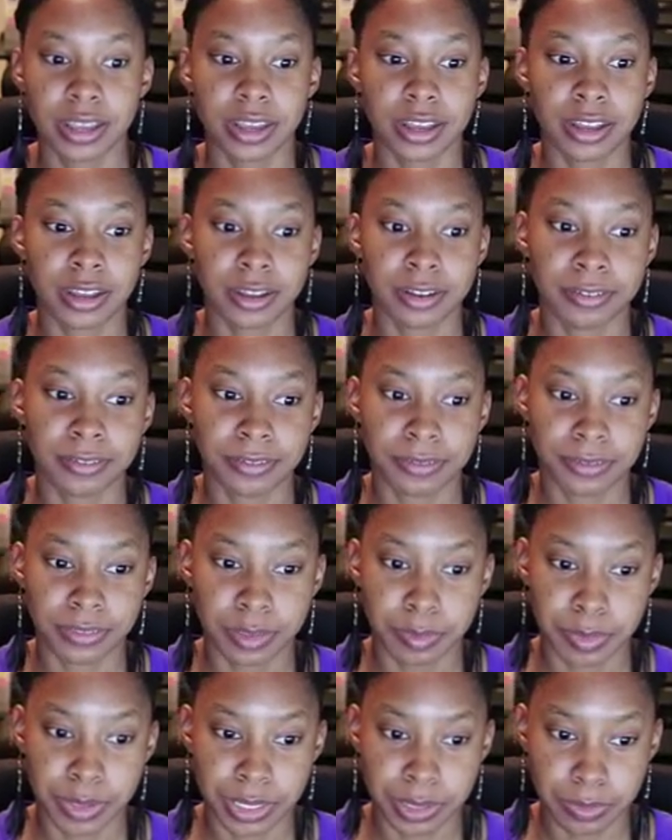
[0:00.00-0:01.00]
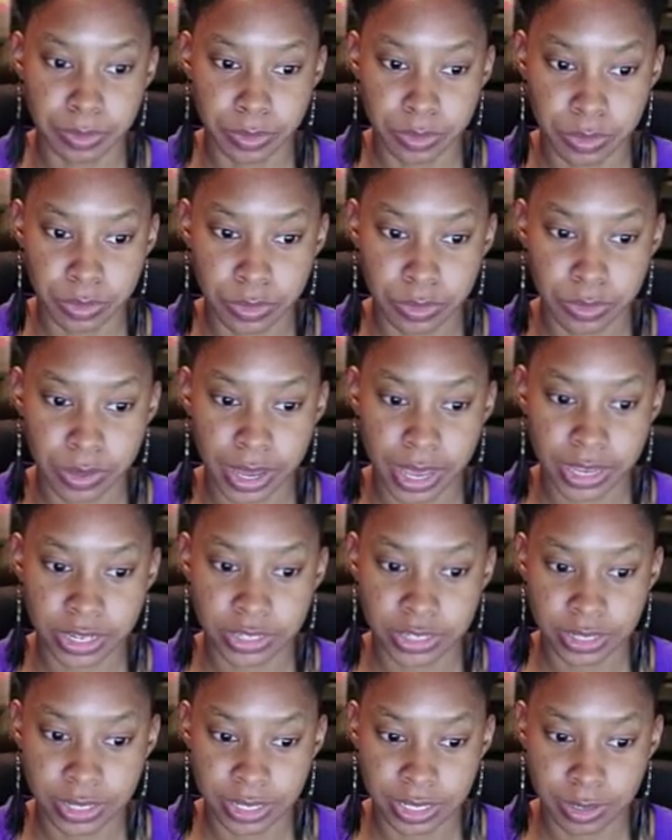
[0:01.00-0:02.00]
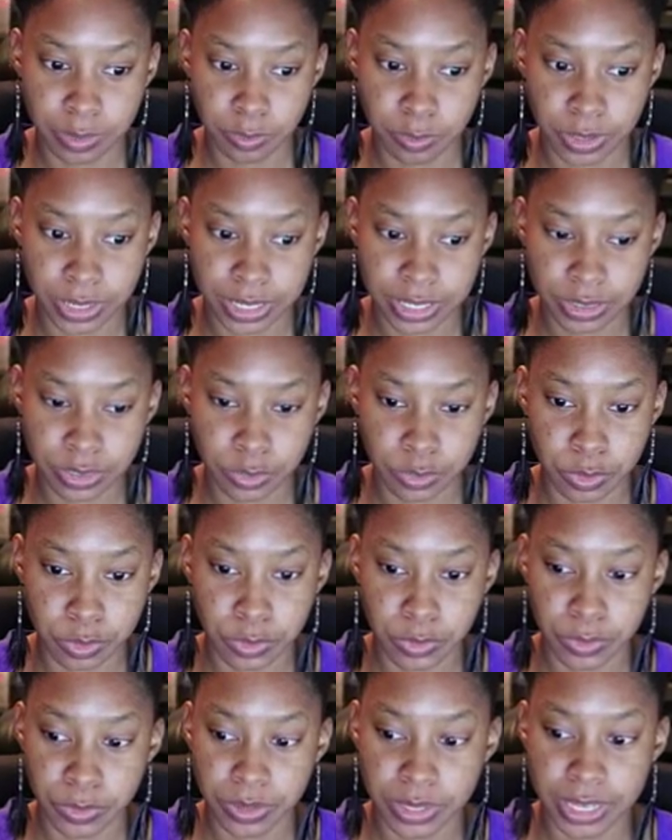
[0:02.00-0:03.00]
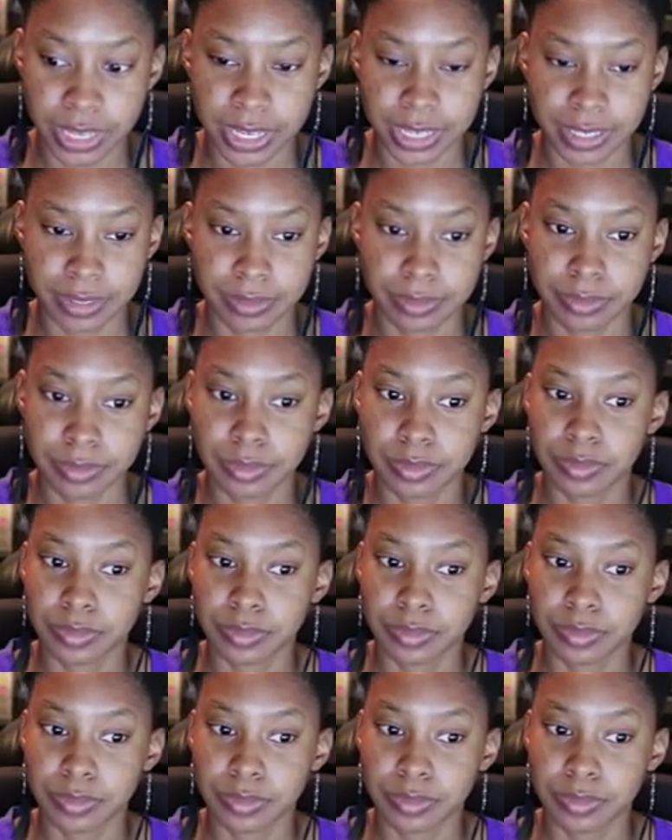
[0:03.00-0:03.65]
of the people who actually went through and